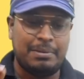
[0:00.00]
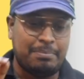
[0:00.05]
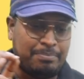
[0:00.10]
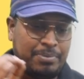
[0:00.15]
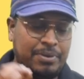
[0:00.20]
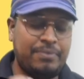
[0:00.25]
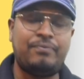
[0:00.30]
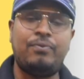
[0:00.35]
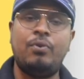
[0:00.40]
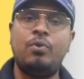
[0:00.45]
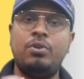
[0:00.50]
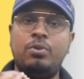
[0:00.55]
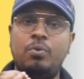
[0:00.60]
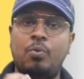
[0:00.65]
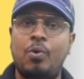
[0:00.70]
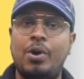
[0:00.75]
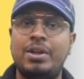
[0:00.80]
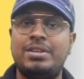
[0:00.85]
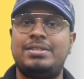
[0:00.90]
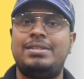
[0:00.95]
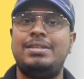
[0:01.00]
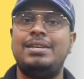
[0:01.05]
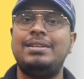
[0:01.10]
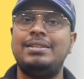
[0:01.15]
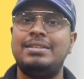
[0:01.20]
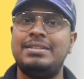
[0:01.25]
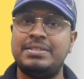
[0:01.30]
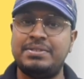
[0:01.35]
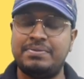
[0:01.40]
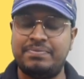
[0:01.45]
Before watching
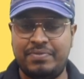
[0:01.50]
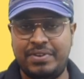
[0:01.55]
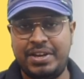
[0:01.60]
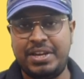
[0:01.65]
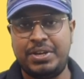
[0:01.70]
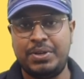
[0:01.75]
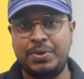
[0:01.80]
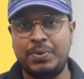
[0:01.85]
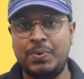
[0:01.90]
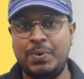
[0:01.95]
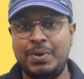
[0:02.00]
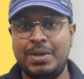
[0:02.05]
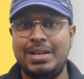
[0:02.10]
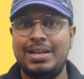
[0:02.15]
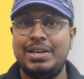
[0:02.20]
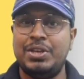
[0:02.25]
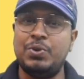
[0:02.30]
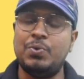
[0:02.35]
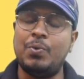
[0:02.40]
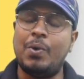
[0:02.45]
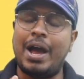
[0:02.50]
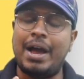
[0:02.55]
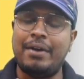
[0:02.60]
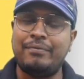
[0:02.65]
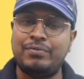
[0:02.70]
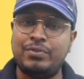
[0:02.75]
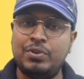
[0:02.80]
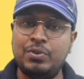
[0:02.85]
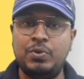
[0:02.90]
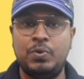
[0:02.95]
this video, you
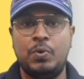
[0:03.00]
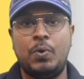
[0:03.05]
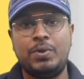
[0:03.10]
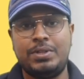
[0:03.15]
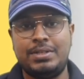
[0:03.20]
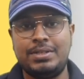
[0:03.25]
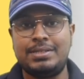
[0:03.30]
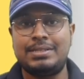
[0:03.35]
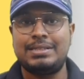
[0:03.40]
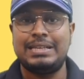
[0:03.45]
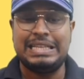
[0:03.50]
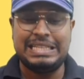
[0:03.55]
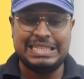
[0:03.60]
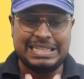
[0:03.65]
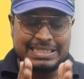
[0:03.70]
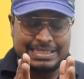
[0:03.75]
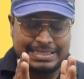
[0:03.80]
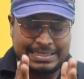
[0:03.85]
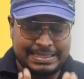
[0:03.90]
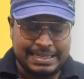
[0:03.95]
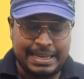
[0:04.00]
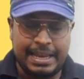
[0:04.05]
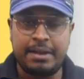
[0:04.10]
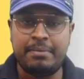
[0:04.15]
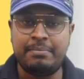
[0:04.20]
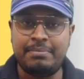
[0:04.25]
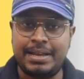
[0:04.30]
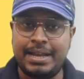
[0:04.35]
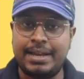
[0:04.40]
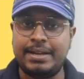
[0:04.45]
have to know this: the
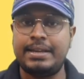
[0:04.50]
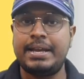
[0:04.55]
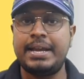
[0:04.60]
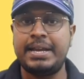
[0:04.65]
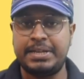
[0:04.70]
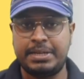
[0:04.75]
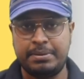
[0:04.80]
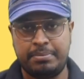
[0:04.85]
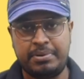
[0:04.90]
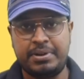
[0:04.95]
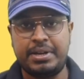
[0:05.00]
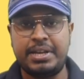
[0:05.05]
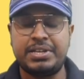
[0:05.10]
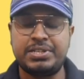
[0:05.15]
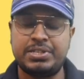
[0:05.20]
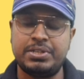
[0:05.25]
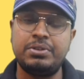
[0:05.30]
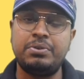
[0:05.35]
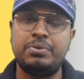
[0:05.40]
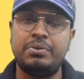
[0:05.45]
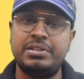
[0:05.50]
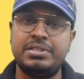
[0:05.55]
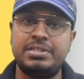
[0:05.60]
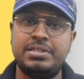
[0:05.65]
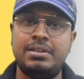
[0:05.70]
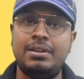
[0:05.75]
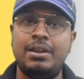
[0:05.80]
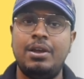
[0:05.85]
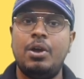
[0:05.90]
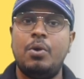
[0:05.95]
same data interpretation
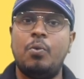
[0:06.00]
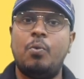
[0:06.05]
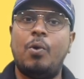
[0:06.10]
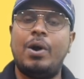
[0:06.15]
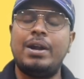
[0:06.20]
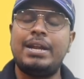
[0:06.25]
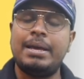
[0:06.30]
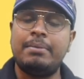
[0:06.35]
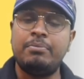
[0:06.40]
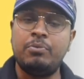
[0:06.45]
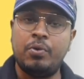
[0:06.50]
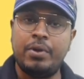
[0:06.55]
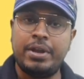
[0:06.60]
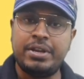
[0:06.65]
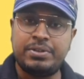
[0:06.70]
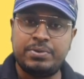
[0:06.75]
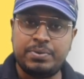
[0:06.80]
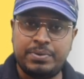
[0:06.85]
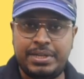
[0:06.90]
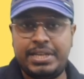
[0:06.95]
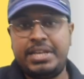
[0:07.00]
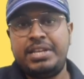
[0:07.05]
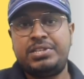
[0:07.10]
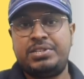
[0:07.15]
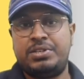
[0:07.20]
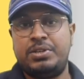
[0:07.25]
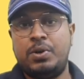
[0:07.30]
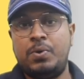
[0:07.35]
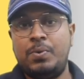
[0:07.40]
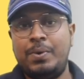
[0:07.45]
question what I'm going to
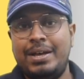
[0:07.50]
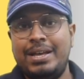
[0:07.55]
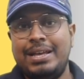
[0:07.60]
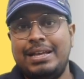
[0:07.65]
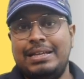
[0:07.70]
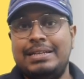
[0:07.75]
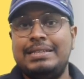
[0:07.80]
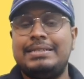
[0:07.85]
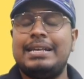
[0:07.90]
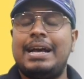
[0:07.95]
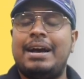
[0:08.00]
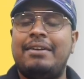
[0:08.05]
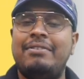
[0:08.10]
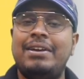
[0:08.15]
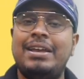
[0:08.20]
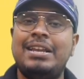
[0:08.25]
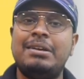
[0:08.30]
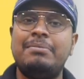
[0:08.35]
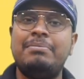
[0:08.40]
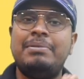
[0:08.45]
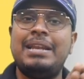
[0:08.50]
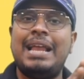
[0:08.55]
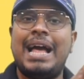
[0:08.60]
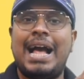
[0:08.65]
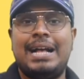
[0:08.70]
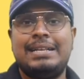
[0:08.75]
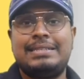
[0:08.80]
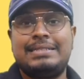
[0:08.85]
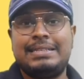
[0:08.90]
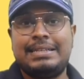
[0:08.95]
teach now is available
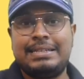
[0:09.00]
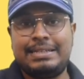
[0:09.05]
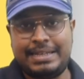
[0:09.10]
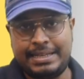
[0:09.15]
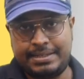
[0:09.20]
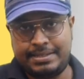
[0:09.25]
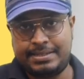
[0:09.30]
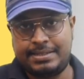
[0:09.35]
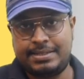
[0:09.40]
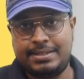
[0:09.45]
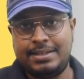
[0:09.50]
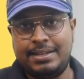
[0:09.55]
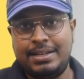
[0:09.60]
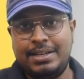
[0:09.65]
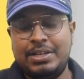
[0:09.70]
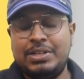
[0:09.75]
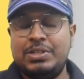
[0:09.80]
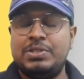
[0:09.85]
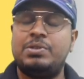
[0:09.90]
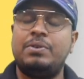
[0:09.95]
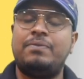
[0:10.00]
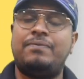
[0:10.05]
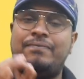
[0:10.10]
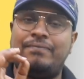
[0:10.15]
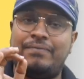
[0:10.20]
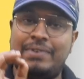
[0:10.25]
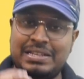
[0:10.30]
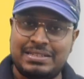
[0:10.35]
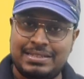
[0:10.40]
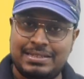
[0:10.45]
as a test. So
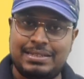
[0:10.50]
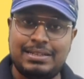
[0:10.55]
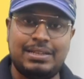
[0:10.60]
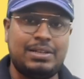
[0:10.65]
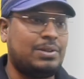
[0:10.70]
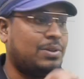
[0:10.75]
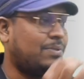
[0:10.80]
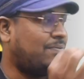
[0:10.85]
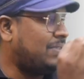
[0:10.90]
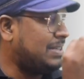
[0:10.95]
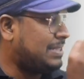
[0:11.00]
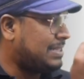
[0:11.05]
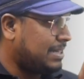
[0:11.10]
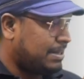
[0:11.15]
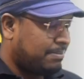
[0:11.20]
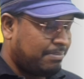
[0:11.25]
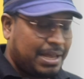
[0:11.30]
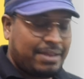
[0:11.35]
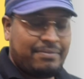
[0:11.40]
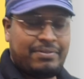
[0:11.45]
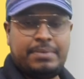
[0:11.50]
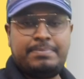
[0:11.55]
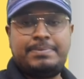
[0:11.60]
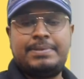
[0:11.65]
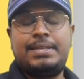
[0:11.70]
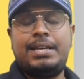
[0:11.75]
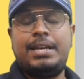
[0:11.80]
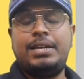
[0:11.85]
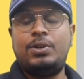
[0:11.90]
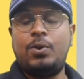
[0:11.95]
first visit my
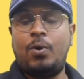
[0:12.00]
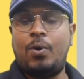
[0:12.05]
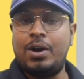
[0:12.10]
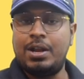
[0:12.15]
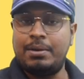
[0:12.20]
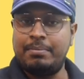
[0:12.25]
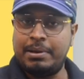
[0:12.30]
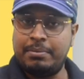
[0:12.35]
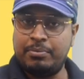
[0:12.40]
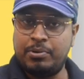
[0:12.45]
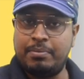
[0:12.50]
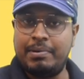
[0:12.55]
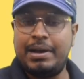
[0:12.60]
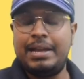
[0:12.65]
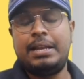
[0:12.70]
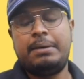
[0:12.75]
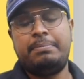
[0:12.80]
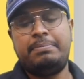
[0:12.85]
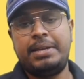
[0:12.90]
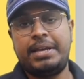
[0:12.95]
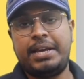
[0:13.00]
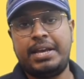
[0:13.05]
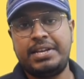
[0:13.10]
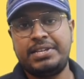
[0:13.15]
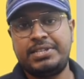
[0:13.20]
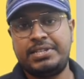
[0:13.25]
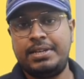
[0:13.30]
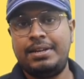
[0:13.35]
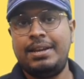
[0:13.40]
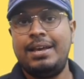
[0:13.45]
website or my mobile
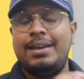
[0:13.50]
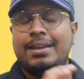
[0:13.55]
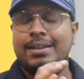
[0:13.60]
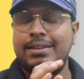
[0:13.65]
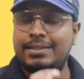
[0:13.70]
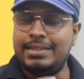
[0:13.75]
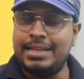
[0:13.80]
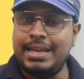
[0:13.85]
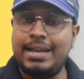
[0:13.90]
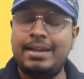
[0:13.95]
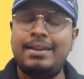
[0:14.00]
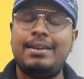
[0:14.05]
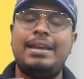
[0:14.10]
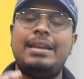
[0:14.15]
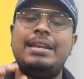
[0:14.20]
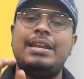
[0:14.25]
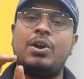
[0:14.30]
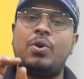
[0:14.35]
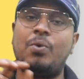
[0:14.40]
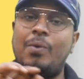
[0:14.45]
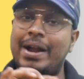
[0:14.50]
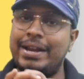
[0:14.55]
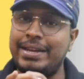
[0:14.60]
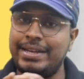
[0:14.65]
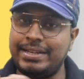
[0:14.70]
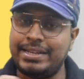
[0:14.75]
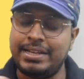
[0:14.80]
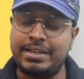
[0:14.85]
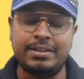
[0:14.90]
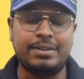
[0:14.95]
application. There in a
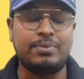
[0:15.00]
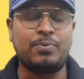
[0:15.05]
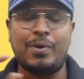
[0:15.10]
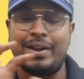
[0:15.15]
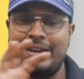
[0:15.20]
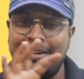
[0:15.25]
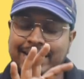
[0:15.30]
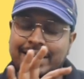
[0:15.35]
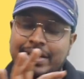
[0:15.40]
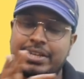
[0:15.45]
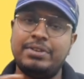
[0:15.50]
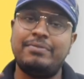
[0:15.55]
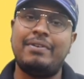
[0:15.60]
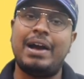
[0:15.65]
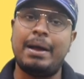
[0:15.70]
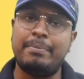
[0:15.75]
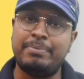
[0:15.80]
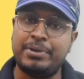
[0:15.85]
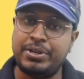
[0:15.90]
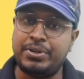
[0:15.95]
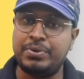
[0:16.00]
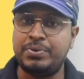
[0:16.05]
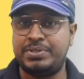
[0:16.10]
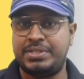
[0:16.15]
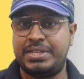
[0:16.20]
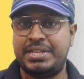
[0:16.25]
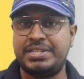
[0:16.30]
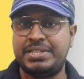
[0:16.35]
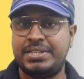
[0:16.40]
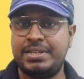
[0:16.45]
quantitative aptitude
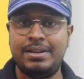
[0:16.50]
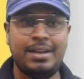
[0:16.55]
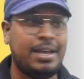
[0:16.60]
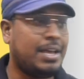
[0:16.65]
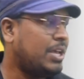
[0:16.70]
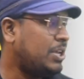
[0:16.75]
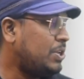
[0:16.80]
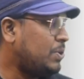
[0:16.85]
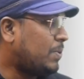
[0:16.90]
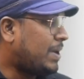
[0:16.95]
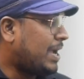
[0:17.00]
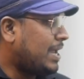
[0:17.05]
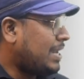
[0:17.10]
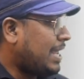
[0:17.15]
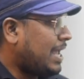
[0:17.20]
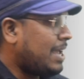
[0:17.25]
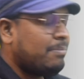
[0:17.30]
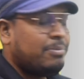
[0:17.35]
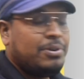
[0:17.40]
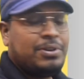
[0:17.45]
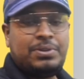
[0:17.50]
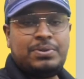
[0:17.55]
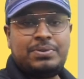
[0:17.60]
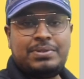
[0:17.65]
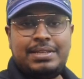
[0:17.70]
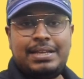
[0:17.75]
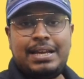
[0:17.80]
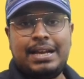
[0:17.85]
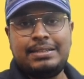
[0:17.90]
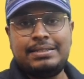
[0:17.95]
session, you can able to
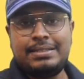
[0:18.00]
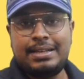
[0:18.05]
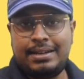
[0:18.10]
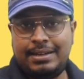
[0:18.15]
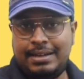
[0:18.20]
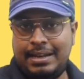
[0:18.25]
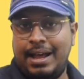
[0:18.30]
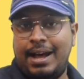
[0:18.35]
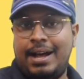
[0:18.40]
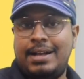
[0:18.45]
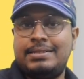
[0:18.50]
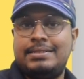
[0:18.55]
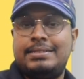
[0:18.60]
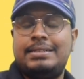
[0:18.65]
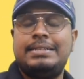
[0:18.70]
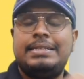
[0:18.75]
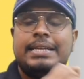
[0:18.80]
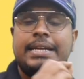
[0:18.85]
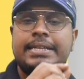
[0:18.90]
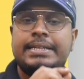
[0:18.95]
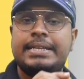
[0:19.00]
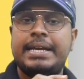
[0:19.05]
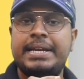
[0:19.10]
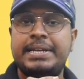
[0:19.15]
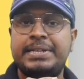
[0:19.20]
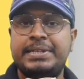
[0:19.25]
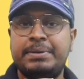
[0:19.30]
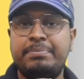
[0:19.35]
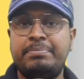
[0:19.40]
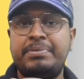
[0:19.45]
see at the last data
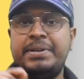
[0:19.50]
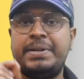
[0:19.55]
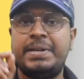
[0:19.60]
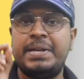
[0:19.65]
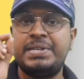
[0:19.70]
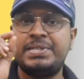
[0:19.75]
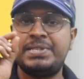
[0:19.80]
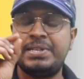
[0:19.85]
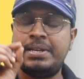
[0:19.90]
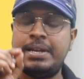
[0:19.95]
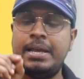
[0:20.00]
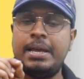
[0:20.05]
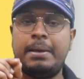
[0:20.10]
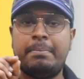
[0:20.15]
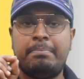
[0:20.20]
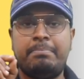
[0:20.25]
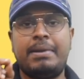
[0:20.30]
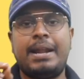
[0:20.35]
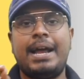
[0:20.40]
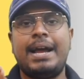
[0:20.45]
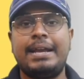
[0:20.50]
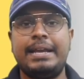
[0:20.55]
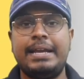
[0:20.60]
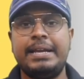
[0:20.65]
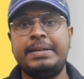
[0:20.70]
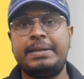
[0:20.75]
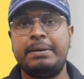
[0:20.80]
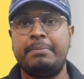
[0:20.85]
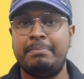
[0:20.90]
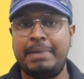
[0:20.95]
interpretation
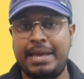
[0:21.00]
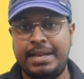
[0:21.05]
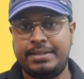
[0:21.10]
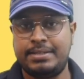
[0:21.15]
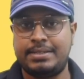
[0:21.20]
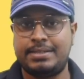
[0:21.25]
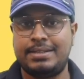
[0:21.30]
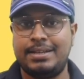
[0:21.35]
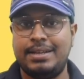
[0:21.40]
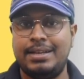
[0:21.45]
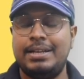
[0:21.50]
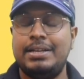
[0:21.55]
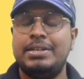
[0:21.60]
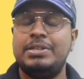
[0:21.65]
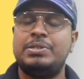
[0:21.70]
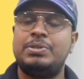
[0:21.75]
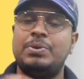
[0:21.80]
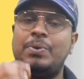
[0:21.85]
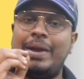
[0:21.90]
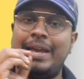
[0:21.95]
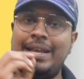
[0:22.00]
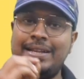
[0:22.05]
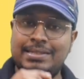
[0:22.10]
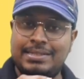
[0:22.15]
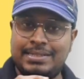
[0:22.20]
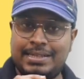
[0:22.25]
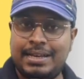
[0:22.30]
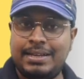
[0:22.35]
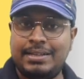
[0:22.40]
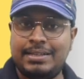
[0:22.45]
bracket mains. So
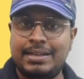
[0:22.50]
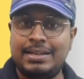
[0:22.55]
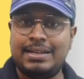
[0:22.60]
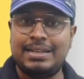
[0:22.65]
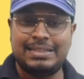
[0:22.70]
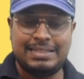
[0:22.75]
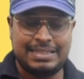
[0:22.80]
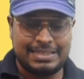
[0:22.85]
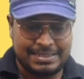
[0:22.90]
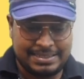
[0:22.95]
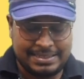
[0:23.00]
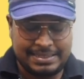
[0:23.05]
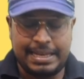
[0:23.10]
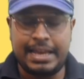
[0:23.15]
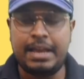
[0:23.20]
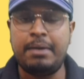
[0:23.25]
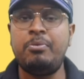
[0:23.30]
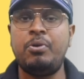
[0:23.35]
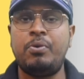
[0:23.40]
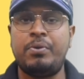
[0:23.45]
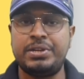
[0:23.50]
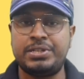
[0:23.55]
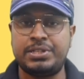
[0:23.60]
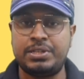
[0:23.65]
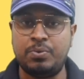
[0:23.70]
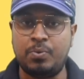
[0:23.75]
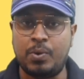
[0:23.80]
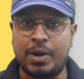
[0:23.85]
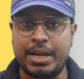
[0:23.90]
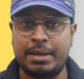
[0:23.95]
inside that, the same
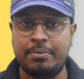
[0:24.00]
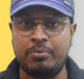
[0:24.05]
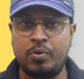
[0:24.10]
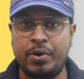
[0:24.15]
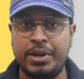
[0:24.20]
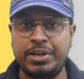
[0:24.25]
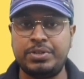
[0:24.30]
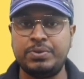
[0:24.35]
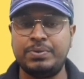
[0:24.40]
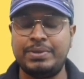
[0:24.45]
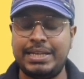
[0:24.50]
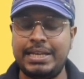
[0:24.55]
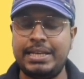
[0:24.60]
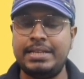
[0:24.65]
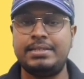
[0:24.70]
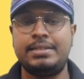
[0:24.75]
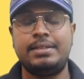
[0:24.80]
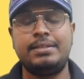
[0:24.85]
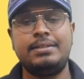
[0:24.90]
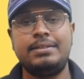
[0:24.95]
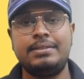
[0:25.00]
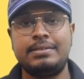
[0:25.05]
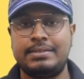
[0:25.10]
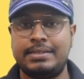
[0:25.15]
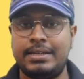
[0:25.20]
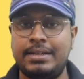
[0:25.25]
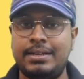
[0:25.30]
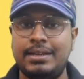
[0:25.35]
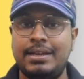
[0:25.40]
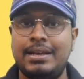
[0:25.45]
question what I'm going to teach in this
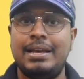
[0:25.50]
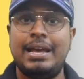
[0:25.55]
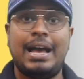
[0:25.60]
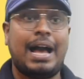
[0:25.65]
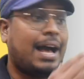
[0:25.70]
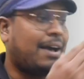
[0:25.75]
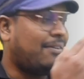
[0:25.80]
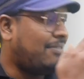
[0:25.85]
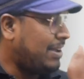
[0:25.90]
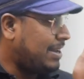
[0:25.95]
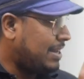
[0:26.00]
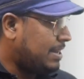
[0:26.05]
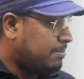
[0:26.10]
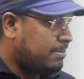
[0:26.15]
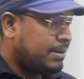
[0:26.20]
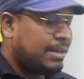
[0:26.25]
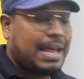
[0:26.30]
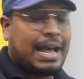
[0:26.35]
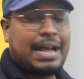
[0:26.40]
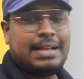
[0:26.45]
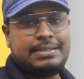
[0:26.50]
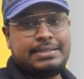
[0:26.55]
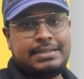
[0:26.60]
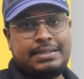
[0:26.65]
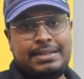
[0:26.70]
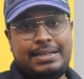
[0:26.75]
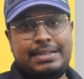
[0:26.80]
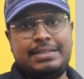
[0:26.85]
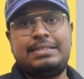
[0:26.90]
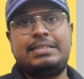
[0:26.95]
set available as a
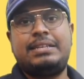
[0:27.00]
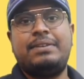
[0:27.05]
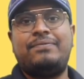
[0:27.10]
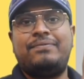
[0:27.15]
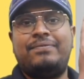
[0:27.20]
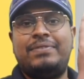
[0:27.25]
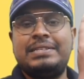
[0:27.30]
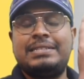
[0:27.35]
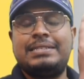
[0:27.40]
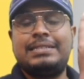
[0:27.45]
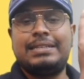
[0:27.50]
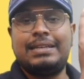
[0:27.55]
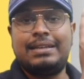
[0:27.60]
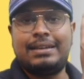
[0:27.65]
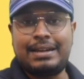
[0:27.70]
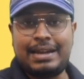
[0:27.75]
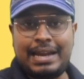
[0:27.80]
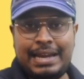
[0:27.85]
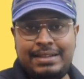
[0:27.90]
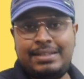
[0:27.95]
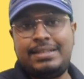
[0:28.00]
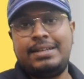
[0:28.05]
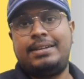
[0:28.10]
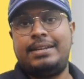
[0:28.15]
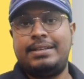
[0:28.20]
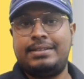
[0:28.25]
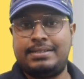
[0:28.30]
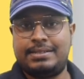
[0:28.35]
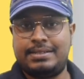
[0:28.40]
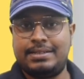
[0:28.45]
test. First write the
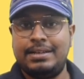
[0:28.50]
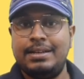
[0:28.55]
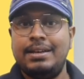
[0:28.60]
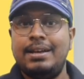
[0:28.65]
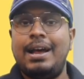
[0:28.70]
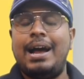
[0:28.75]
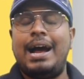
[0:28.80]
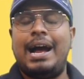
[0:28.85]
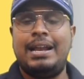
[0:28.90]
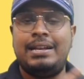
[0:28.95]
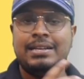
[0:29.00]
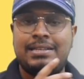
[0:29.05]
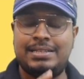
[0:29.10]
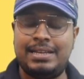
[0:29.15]
test and